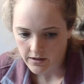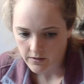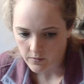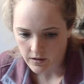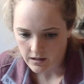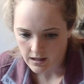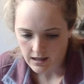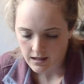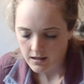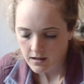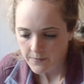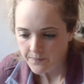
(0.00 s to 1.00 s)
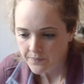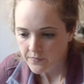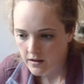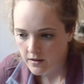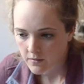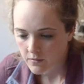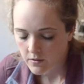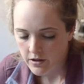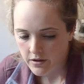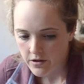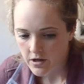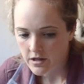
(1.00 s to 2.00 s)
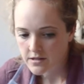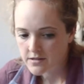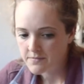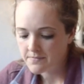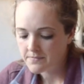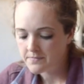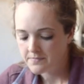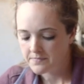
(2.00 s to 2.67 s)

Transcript: and whatnot. What are your thoughts?